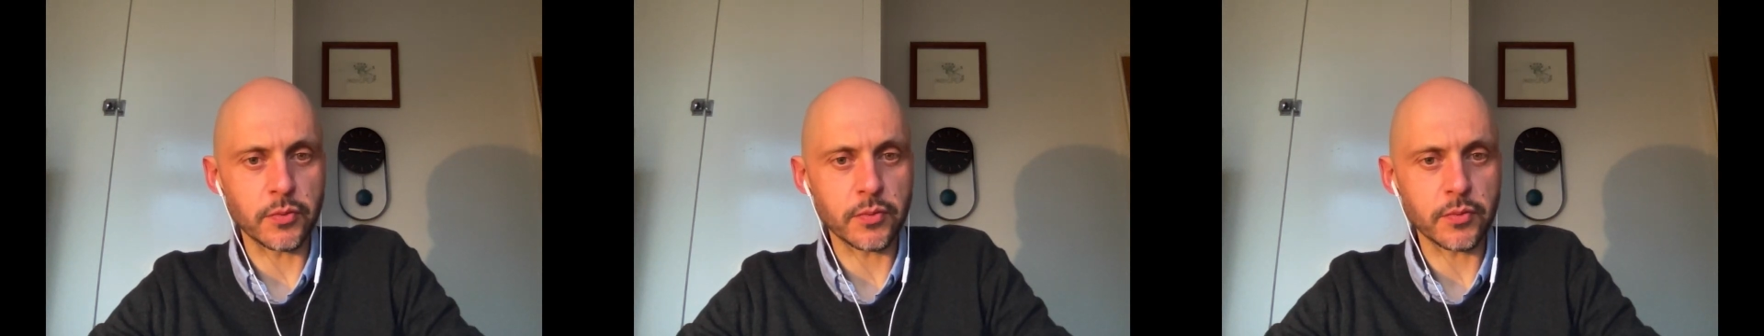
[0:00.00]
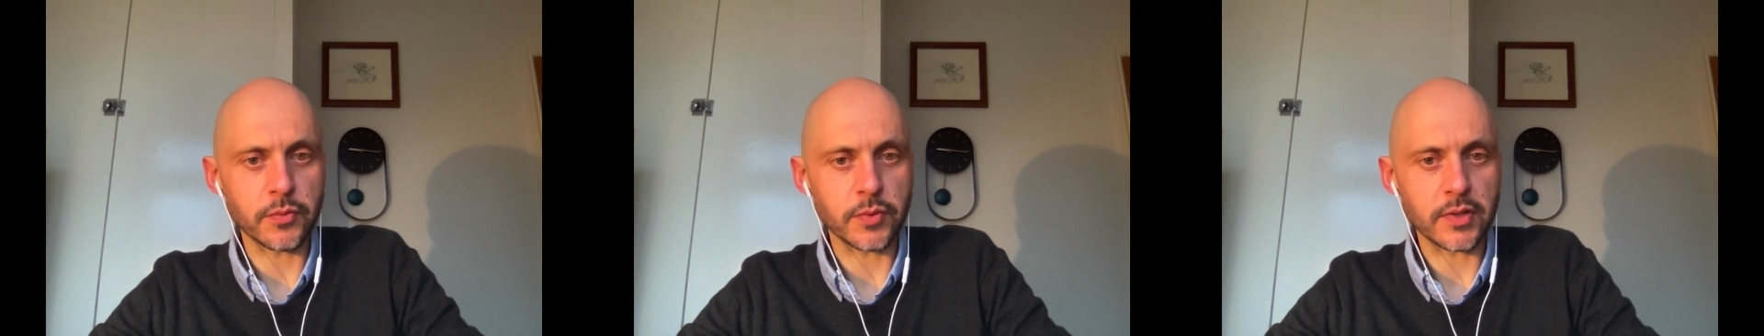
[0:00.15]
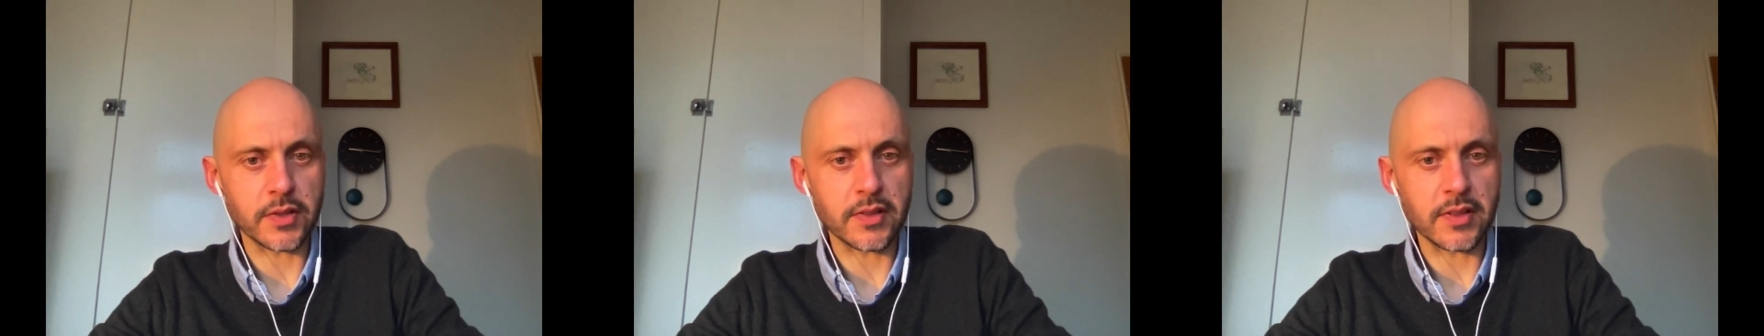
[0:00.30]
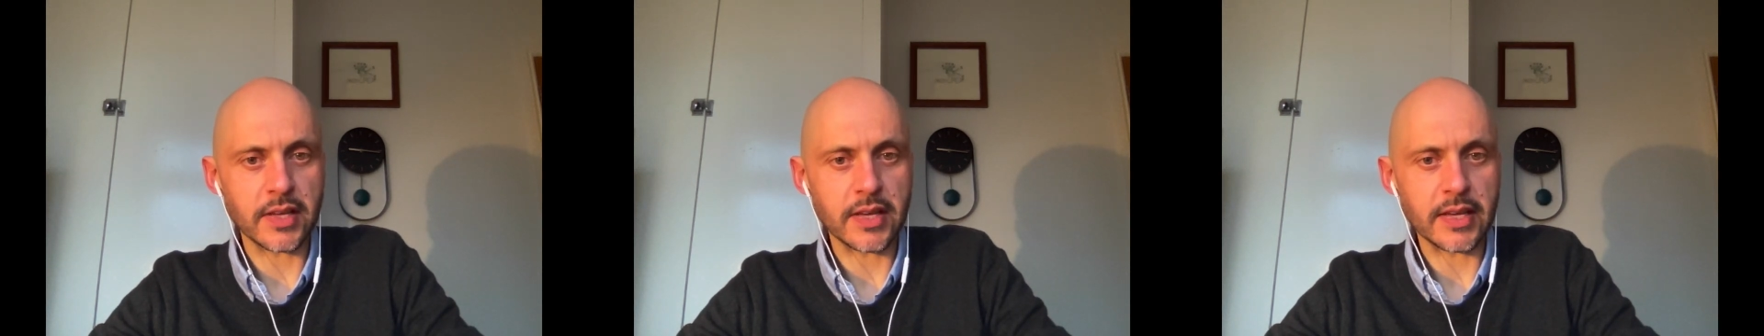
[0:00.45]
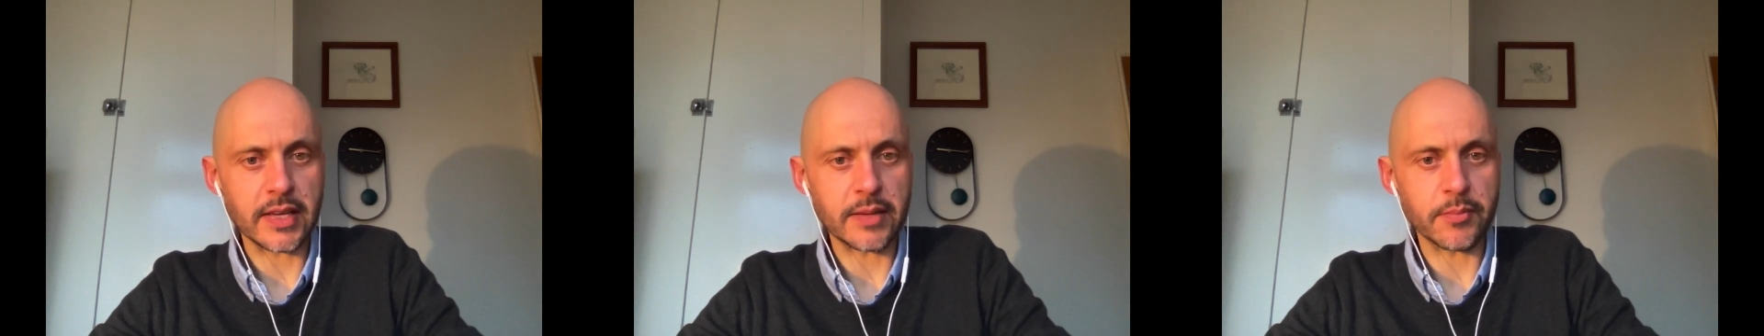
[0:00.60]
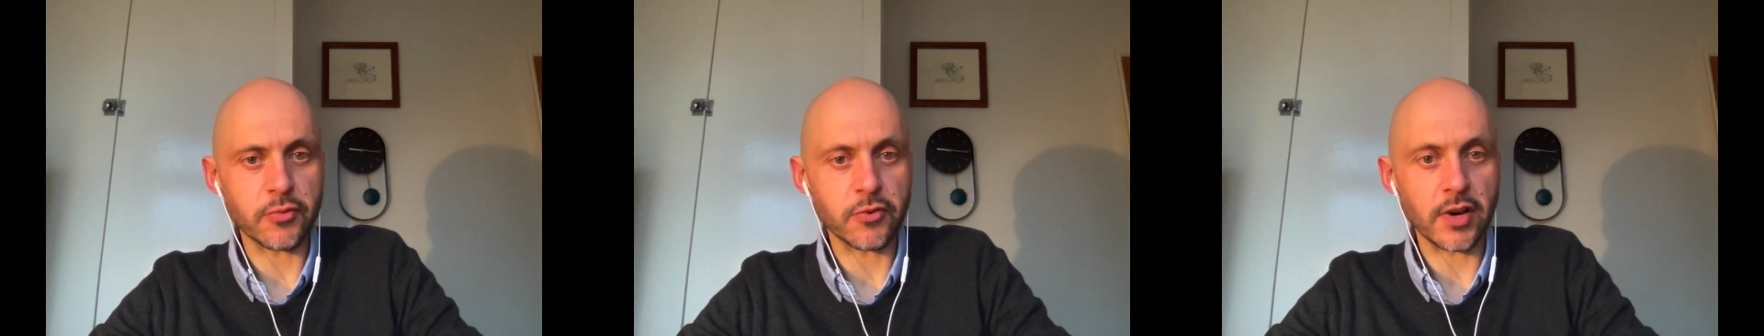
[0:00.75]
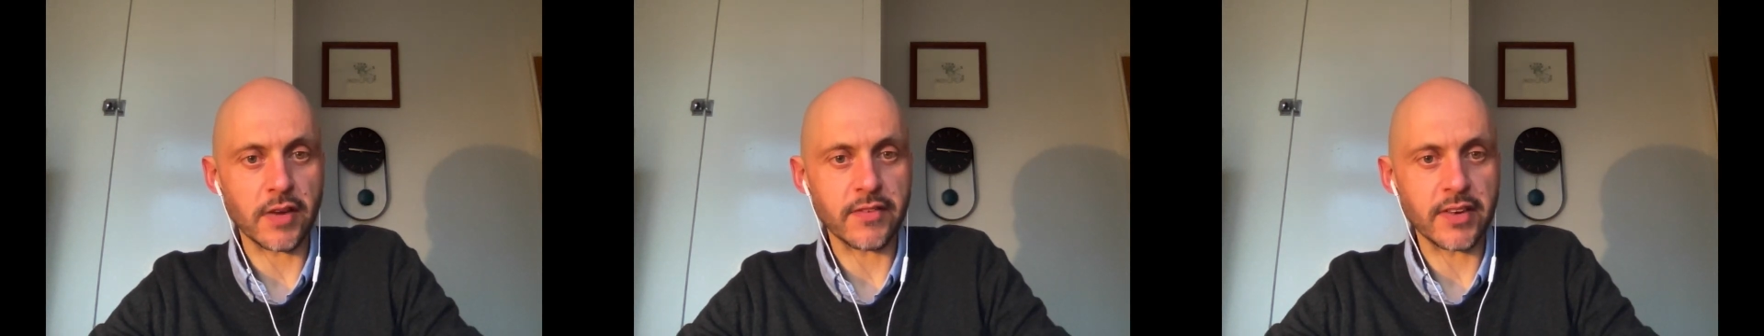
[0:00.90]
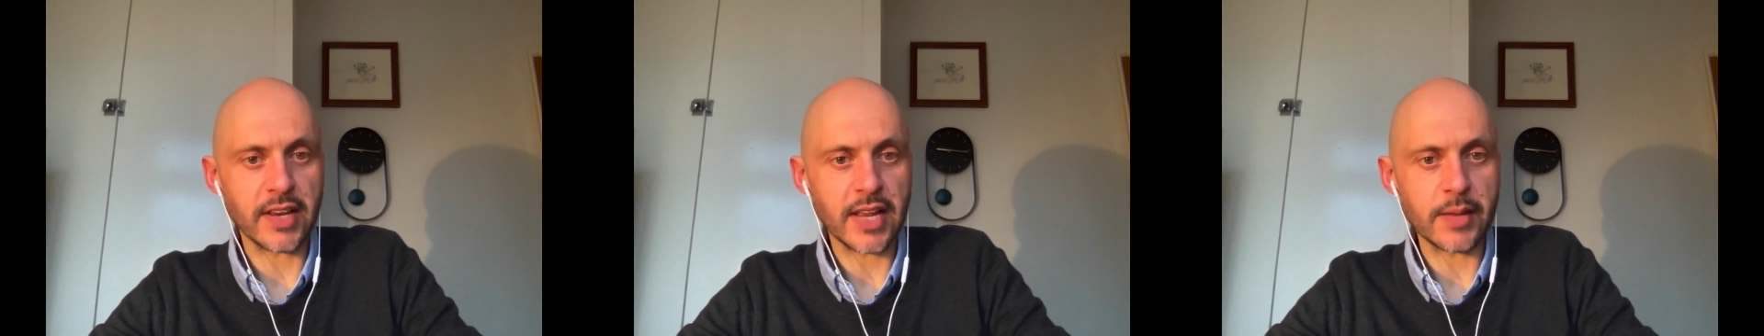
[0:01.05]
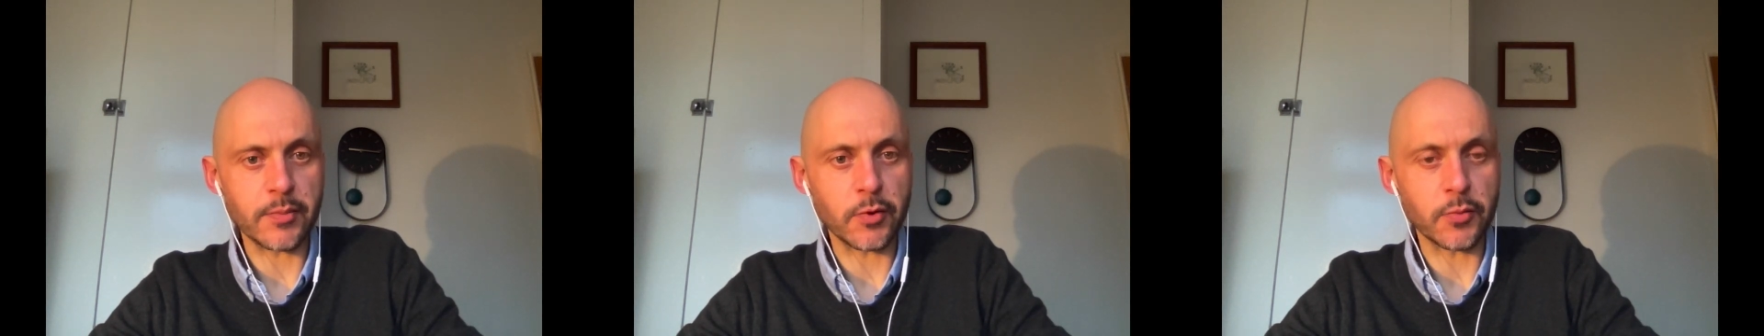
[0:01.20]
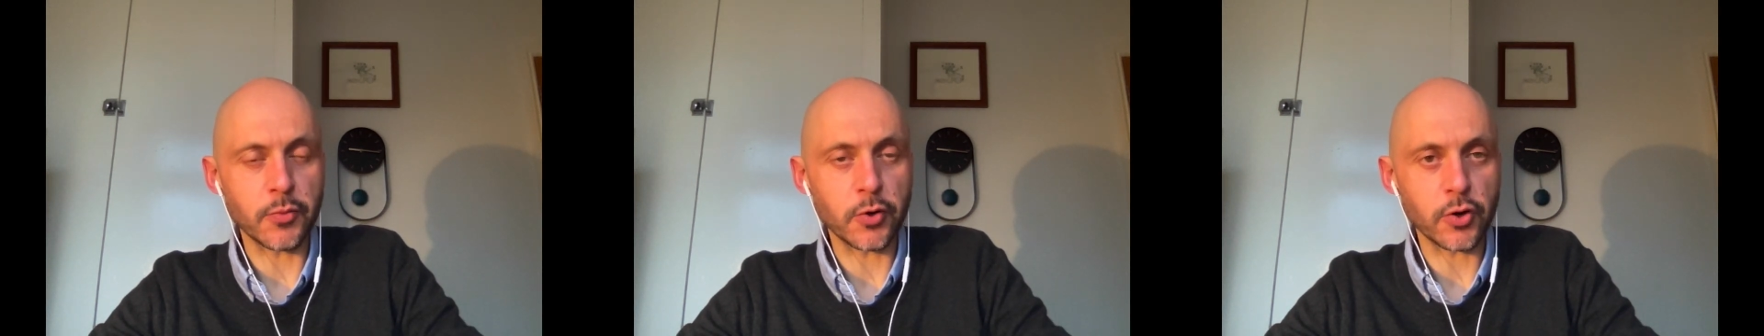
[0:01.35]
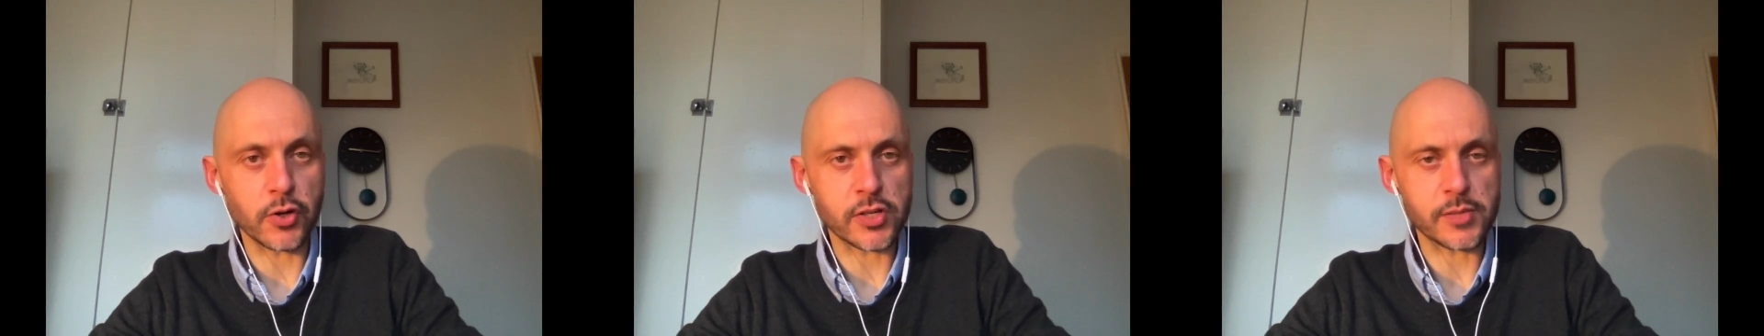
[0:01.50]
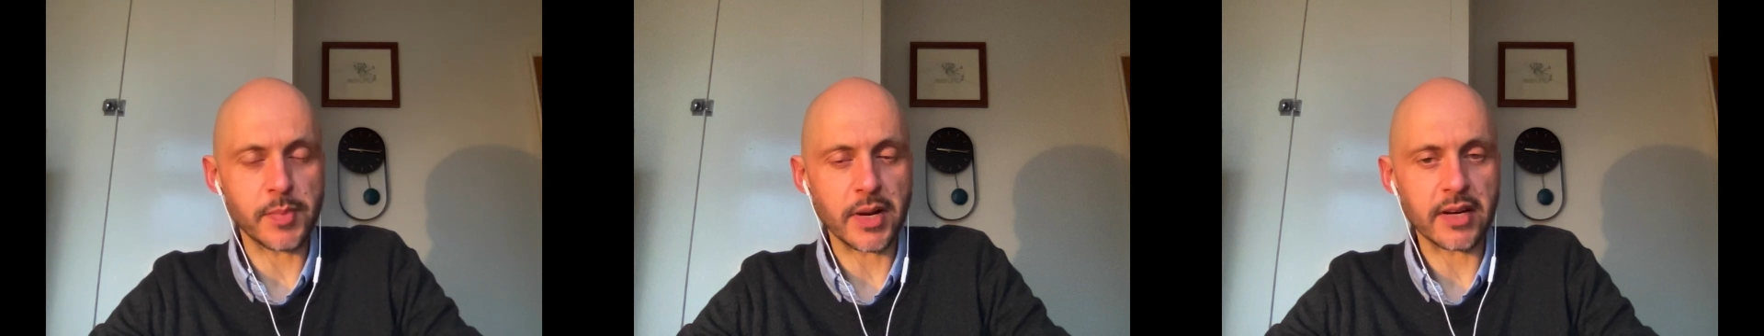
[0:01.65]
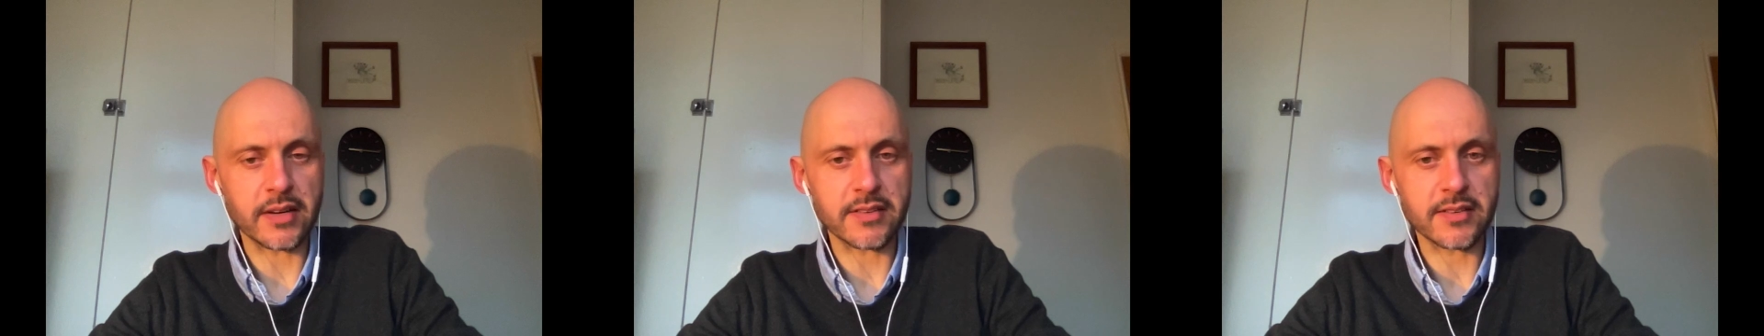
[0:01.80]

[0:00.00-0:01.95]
with the private label mortgage-backed